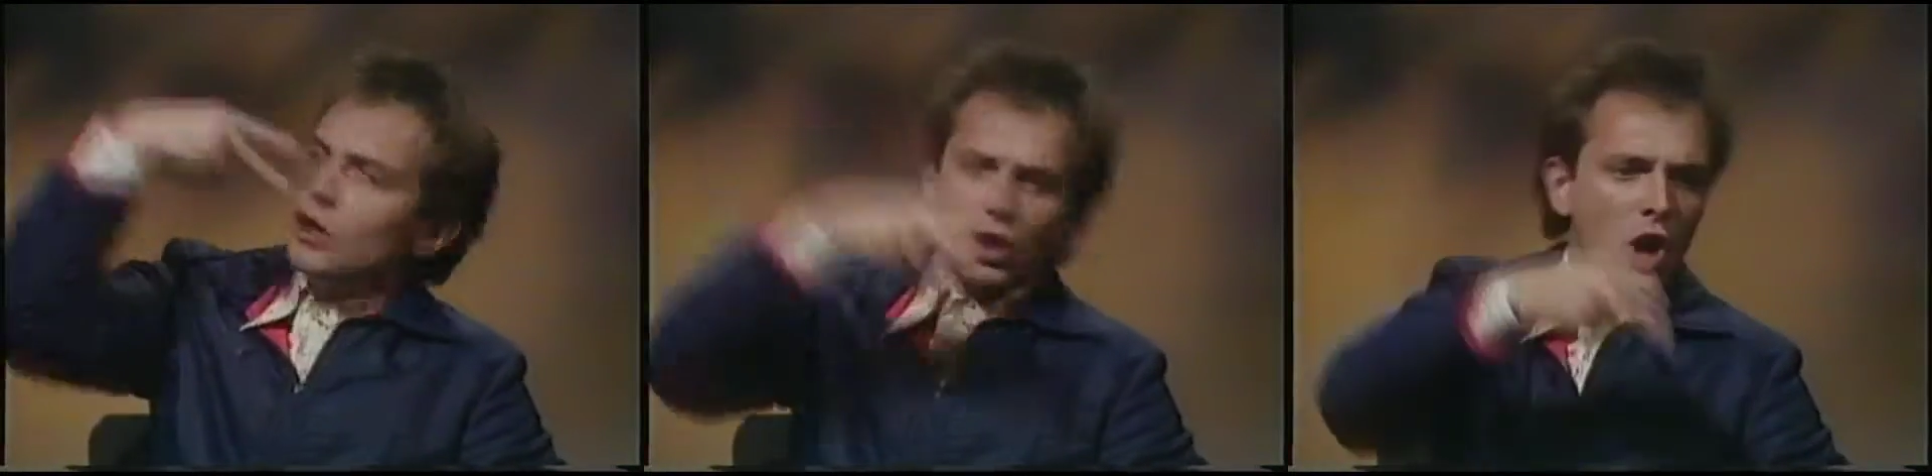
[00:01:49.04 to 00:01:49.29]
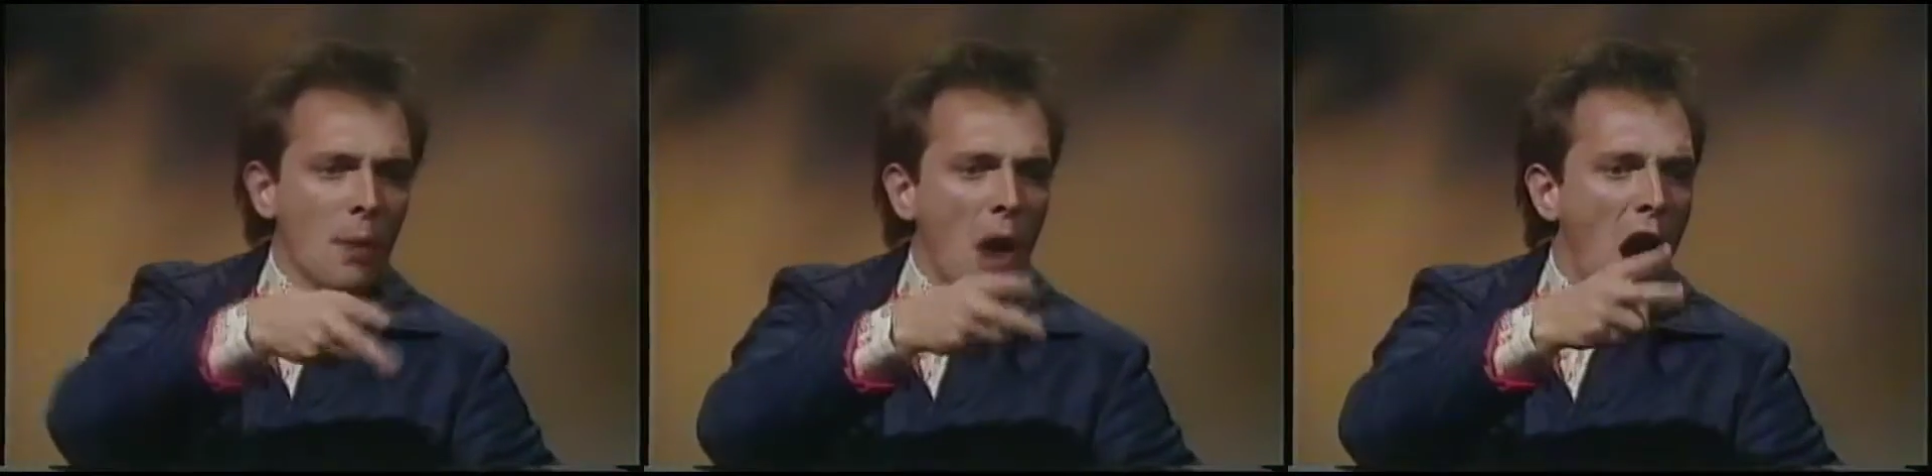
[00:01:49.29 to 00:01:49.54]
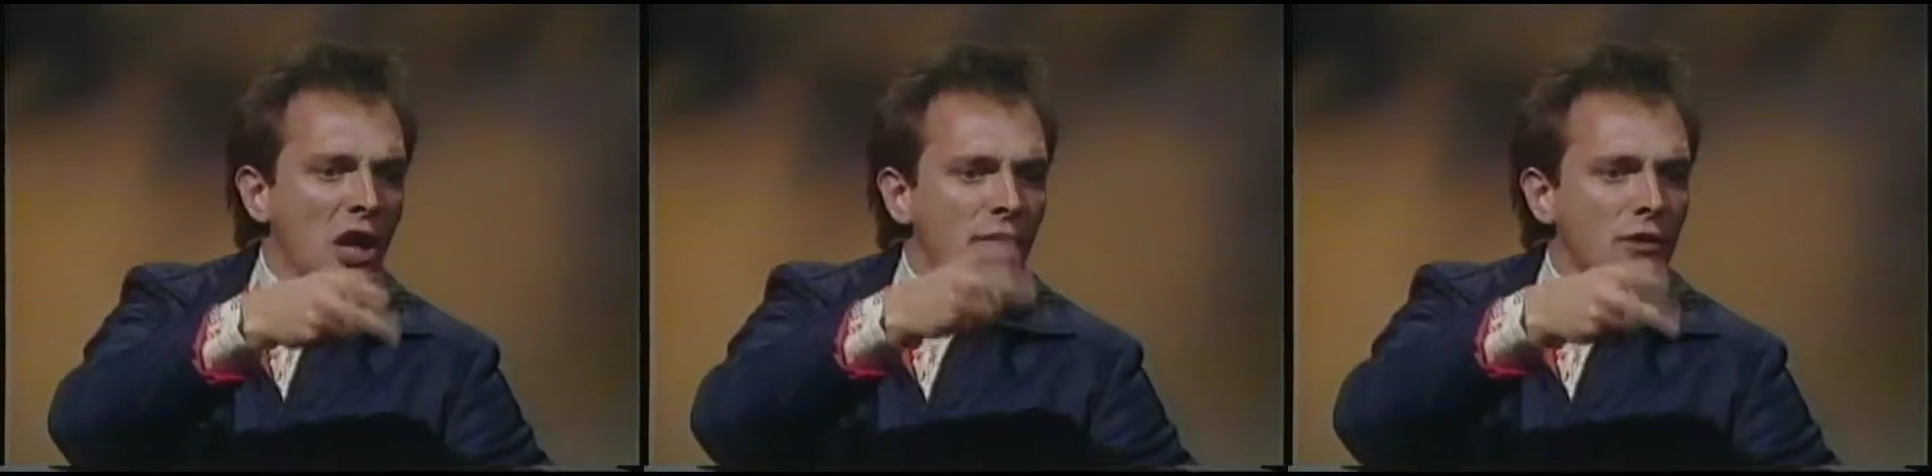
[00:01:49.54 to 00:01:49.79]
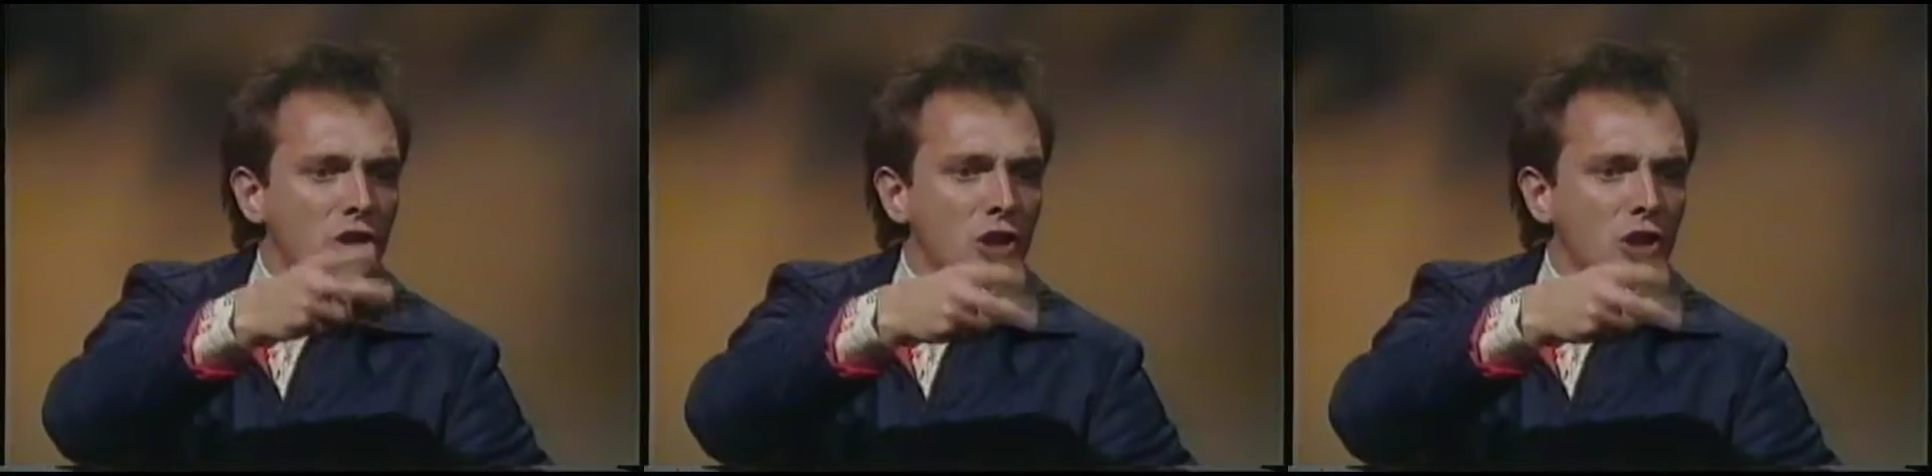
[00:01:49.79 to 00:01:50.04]
come on,
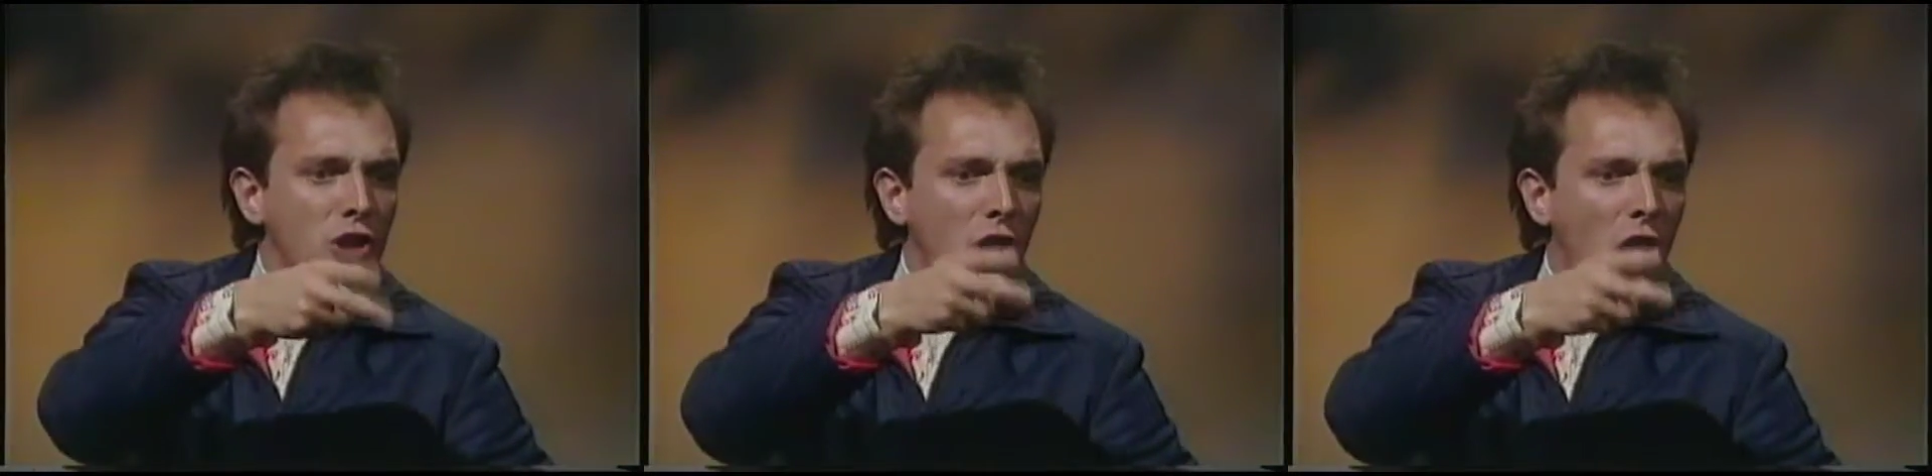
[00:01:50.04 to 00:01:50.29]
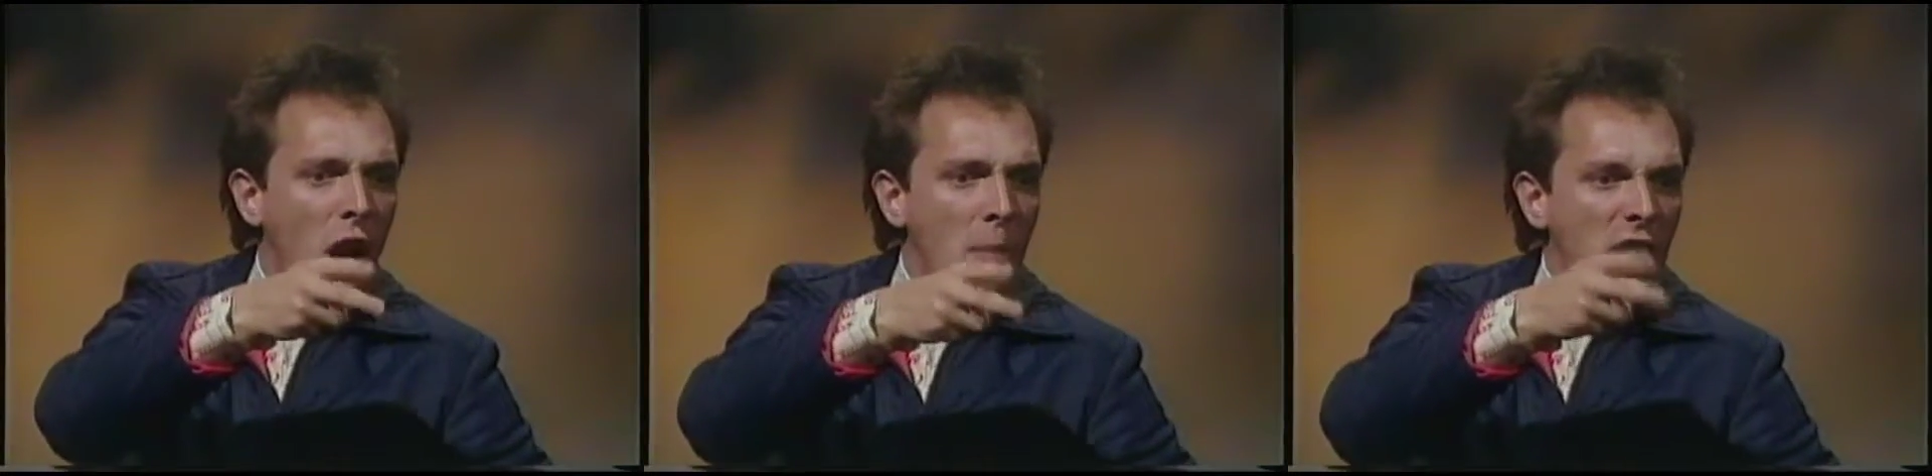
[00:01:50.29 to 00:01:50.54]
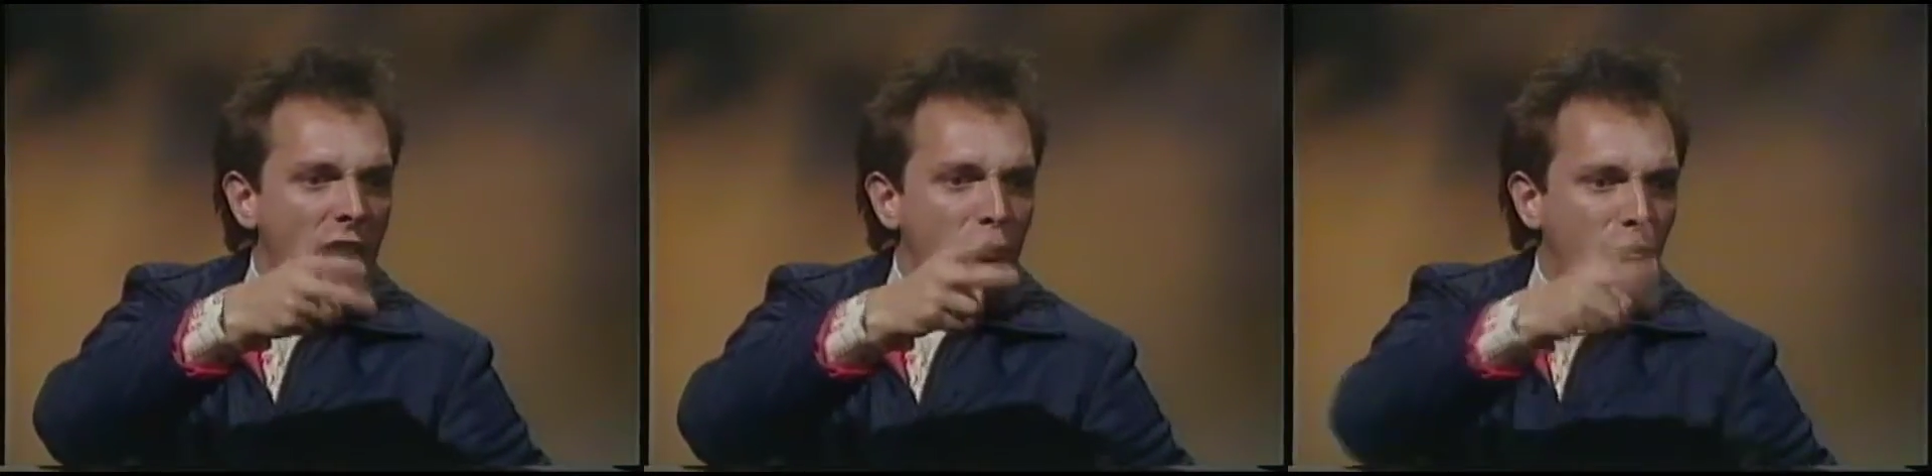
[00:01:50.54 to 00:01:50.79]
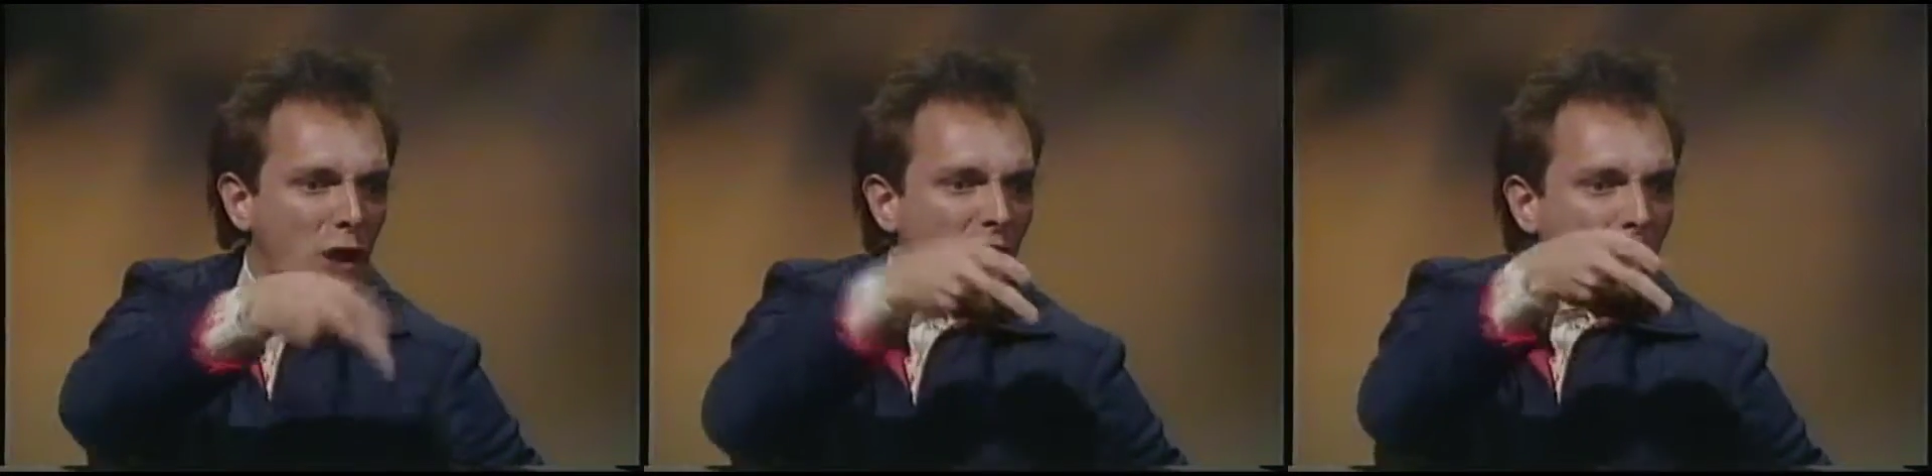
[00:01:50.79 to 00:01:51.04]
give us the time and no
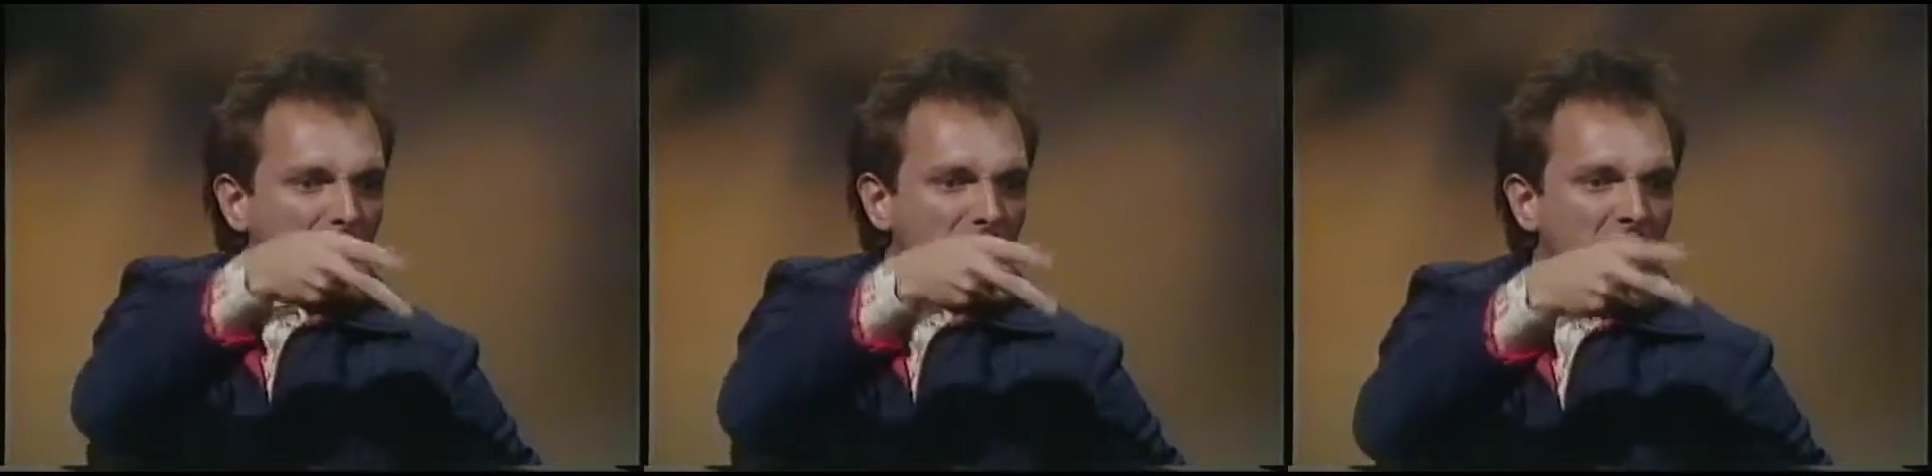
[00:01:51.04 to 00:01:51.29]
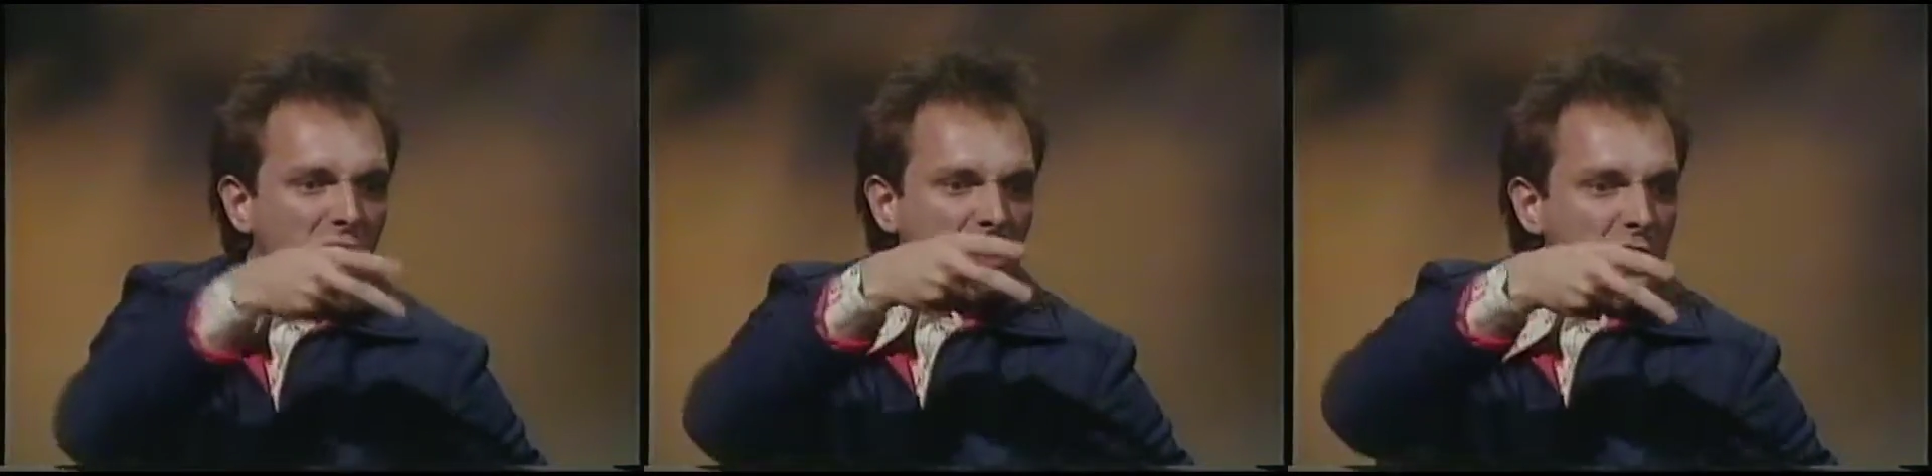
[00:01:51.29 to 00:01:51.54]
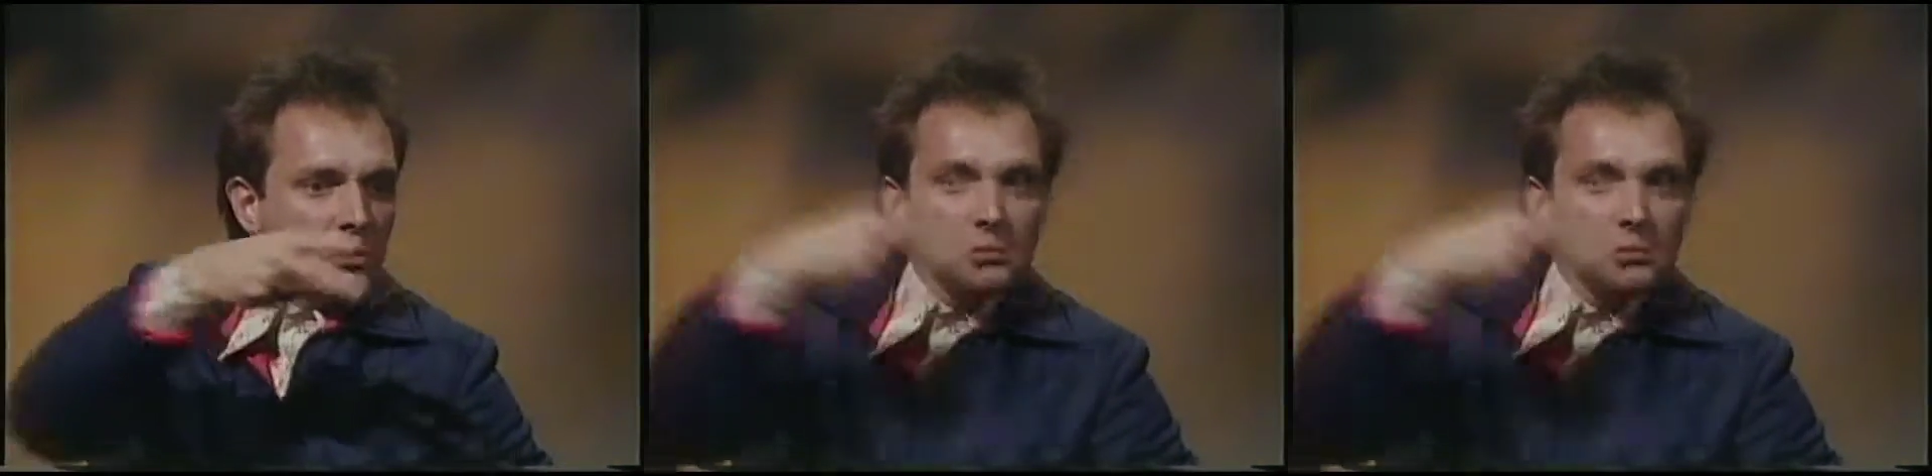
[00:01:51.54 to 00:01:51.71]
funny business.